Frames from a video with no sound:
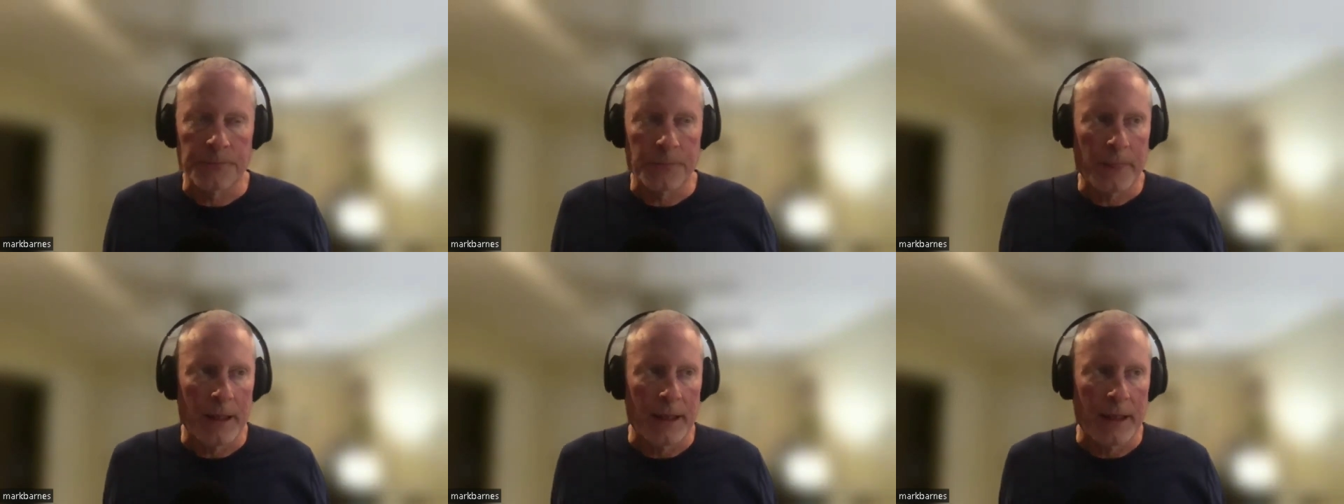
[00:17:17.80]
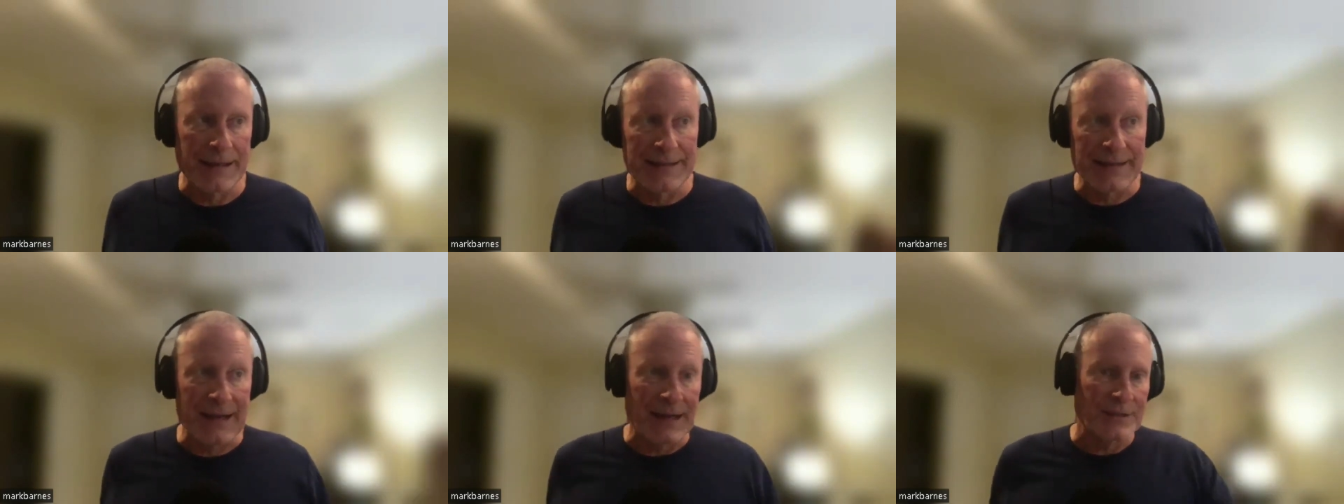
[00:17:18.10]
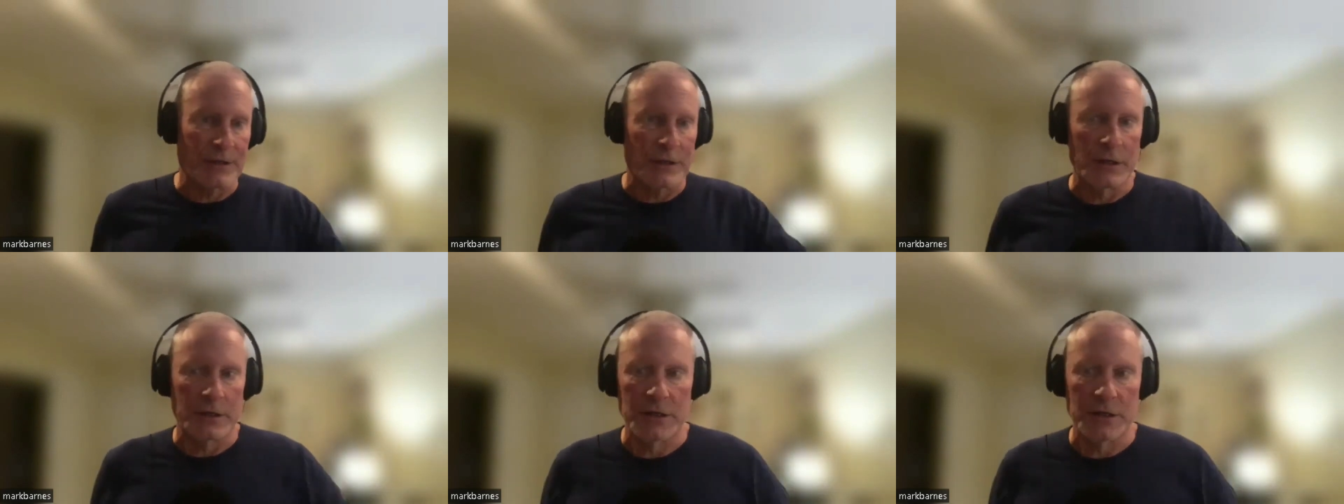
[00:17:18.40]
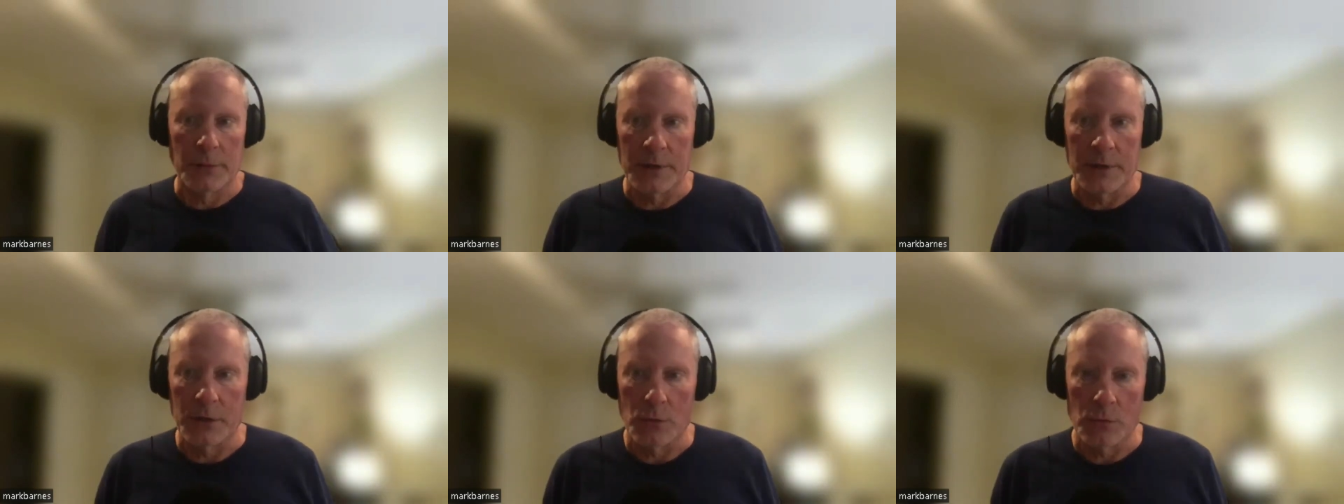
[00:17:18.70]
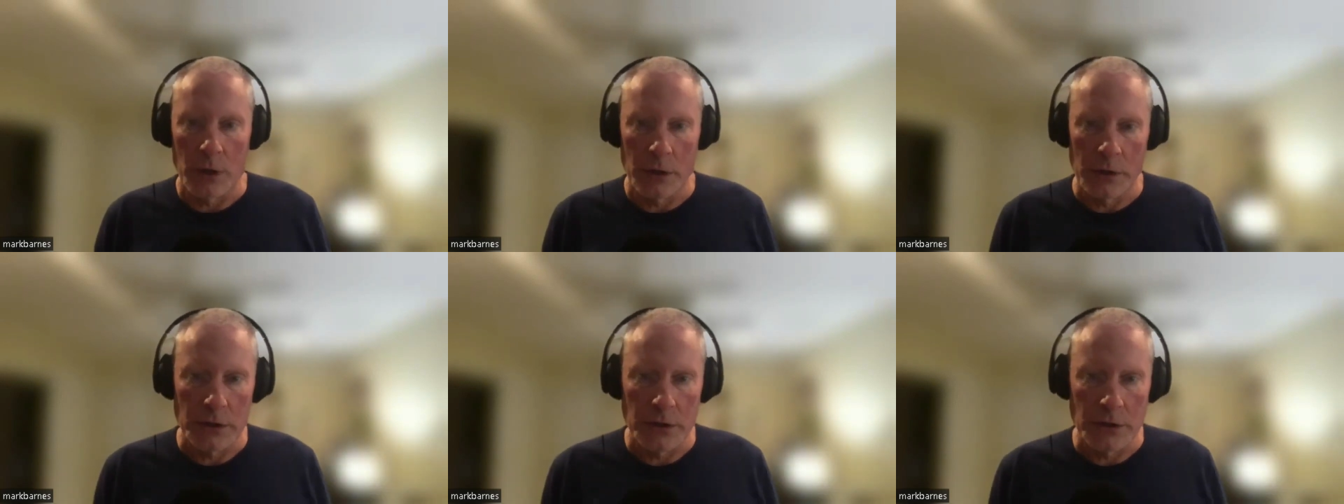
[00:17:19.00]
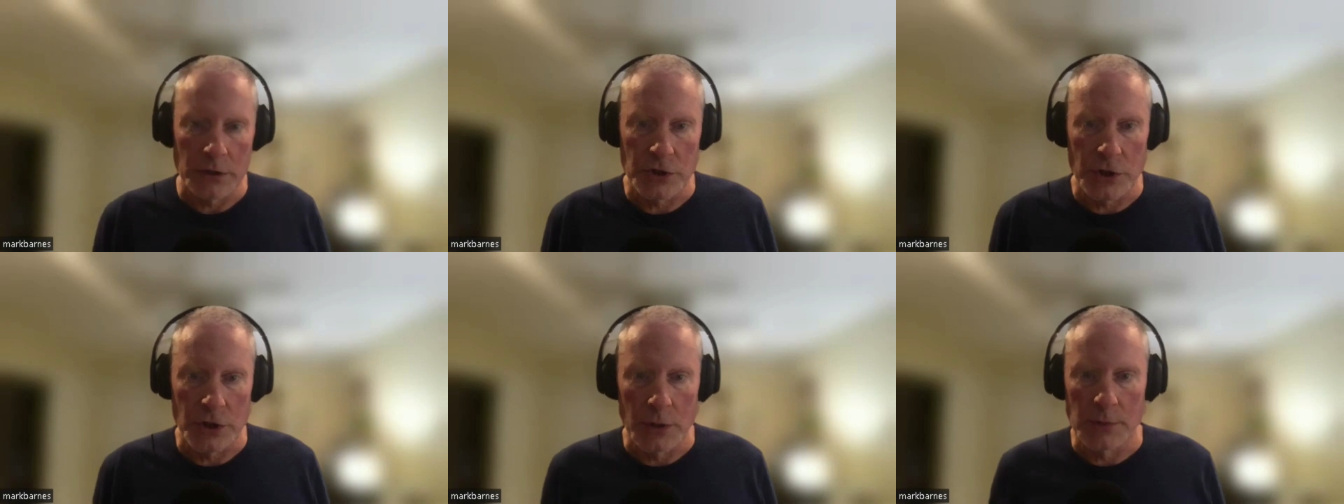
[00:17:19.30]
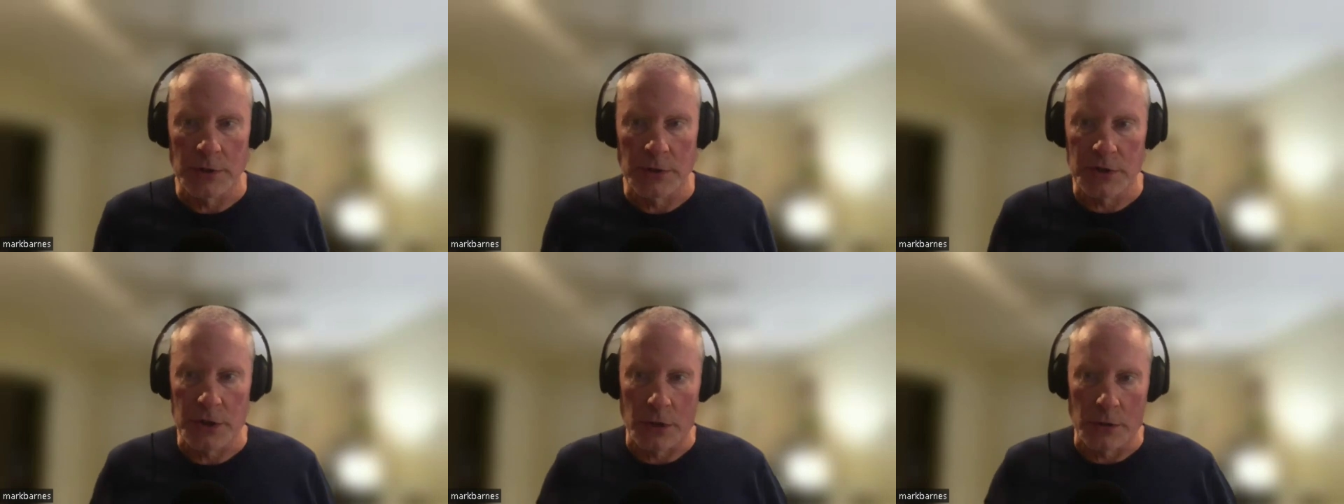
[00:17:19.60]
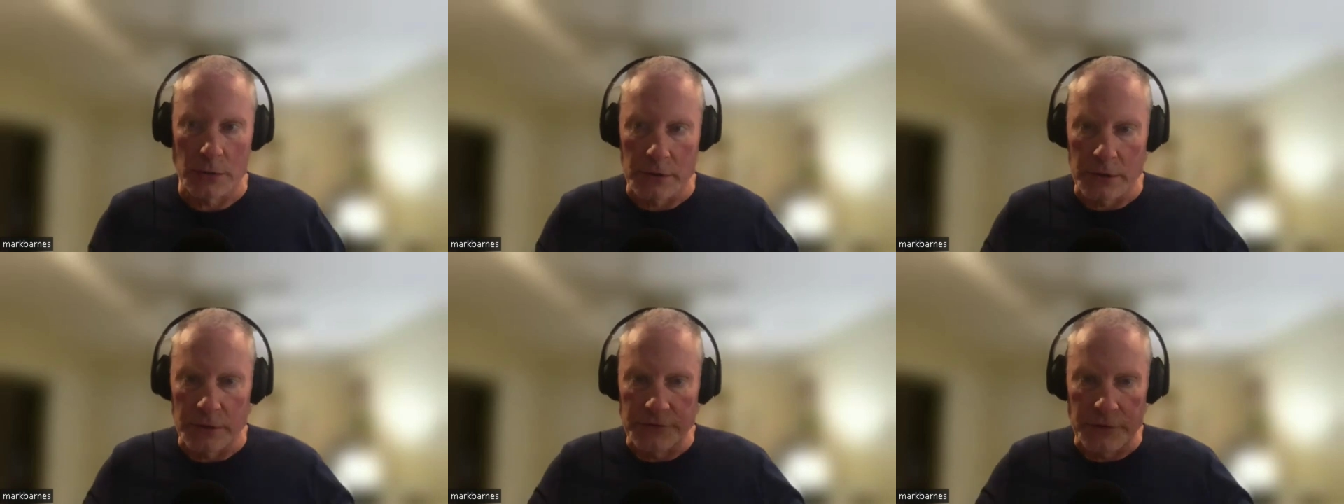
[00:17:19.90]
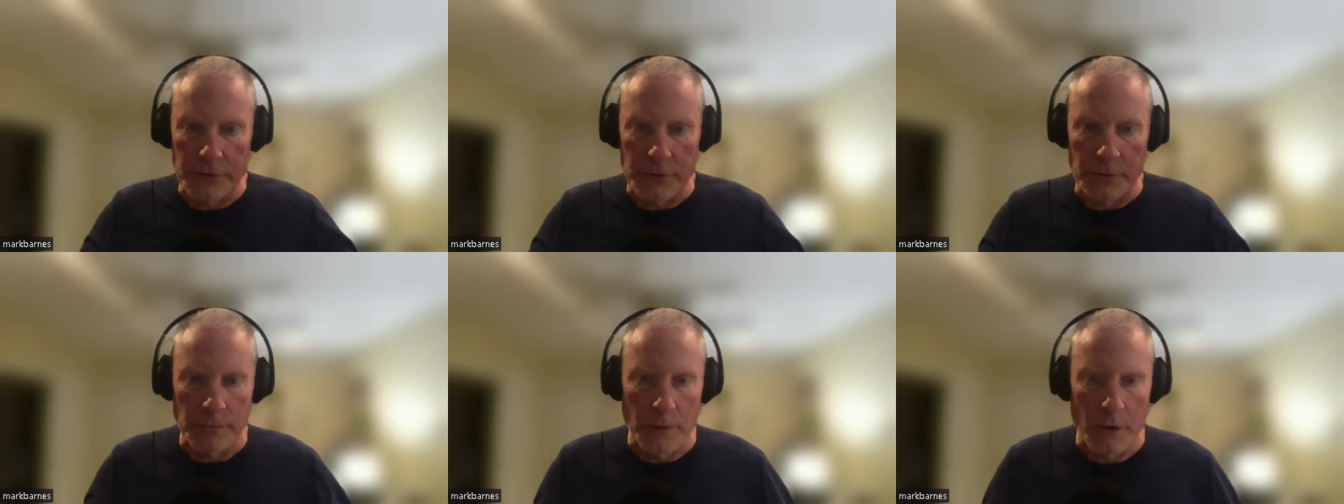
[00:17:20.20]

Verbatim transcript: and these guys are going to tell me to run to the gym and start lifting